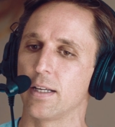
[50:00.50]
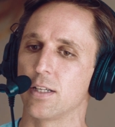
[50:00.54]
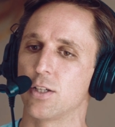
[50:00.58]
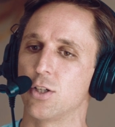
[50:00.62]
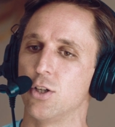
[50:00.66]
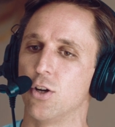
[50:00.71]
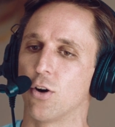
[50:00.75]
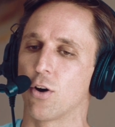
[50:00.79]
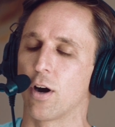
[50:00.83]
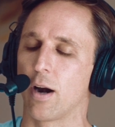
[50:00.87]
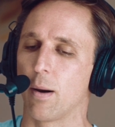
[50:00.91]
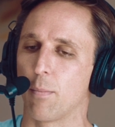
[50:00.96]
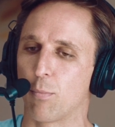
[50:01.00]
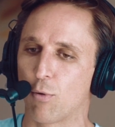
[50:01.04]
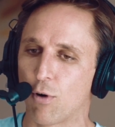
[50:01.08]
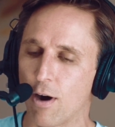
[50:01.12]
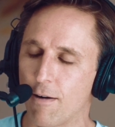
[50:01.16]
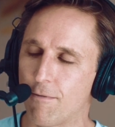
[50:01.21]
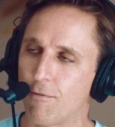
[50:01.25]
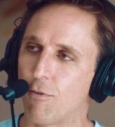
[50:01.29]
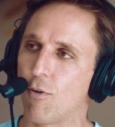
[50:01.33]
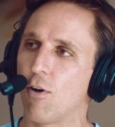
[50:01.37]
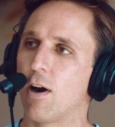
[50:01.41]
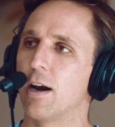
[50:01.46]
is you're going to
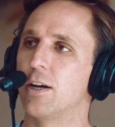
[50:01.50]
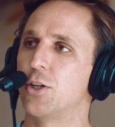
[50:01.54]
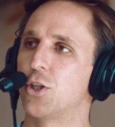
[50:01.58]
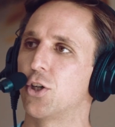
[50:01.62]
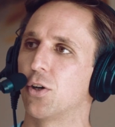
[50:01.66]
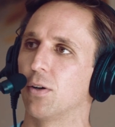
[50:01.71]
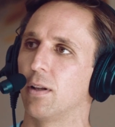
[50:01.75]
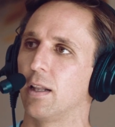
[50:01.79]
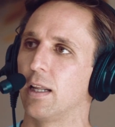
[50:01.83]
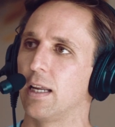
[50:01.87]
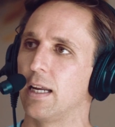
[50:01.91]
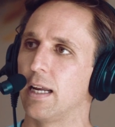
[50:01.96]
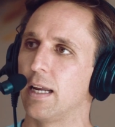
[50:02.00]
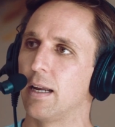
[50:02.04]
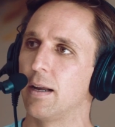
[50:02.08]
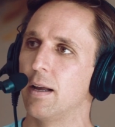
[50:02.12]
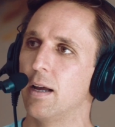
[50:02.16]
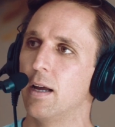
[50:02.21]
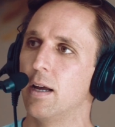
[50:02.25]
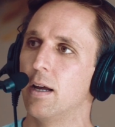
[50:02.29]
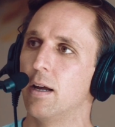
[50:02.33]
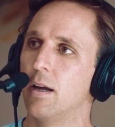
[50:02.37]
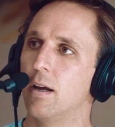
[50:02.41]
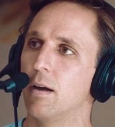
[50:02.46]
preferentially
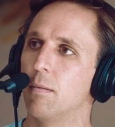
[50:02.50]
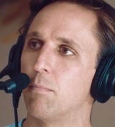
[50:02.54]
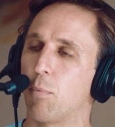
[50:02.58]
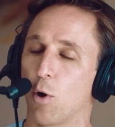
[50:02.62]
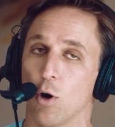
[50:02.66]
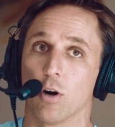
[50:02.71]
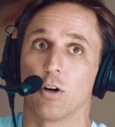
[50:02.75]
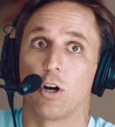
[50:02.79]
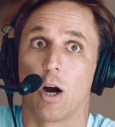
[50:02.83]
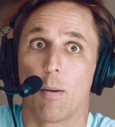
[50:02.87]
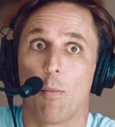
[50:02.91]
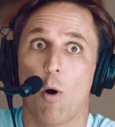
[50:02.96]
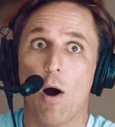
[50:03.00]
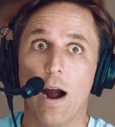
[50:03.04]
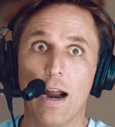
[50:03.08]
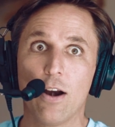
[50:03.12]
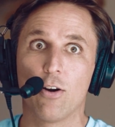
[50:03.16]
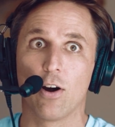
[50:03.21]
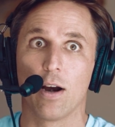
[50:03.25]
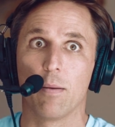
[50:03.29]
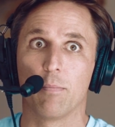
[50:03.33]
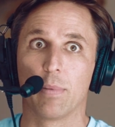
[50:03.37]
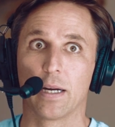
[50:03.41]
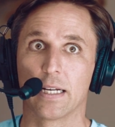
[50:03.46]
burn
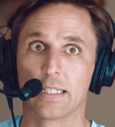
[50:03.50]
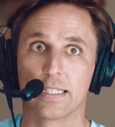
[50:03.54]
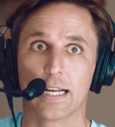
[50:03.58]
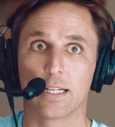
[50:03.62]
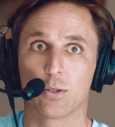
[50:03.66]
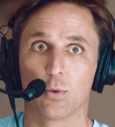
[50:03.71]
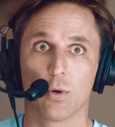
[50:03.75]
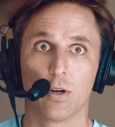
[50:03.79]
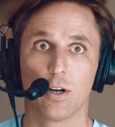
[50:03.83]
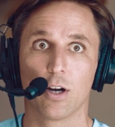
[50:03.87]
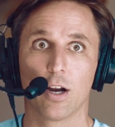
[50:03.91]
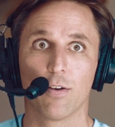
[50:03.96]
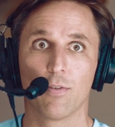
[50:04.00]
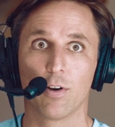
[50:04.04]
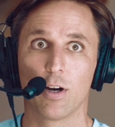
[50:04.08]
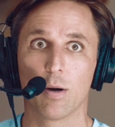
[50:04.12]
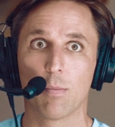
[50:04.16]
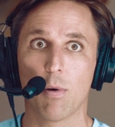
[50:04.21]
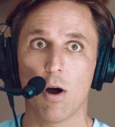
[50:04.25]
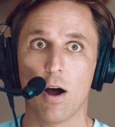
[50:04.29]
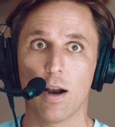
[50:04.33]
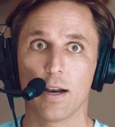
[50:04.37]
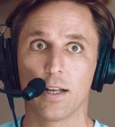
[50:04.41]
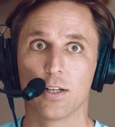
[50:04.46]
carbohydrate because that's what you're giving
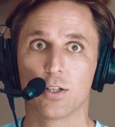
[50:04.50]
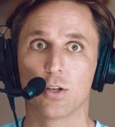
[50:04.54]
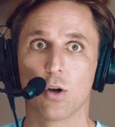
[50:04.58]
your body.